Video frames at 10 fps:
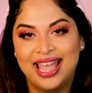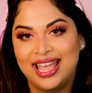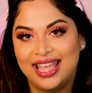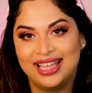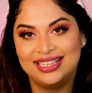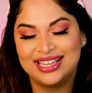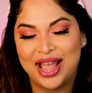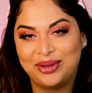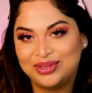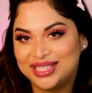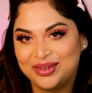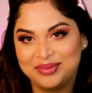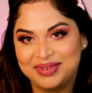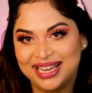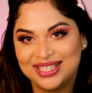And I will see you
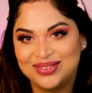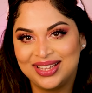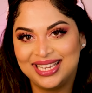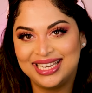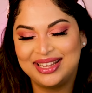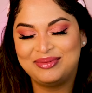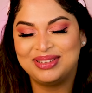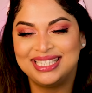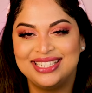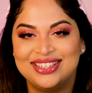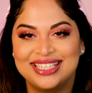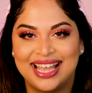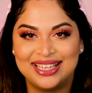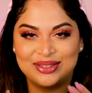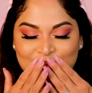in my next one. Besitos,
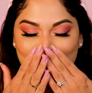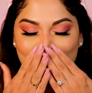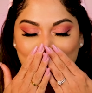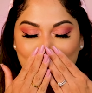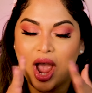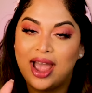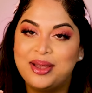guys. Mwah!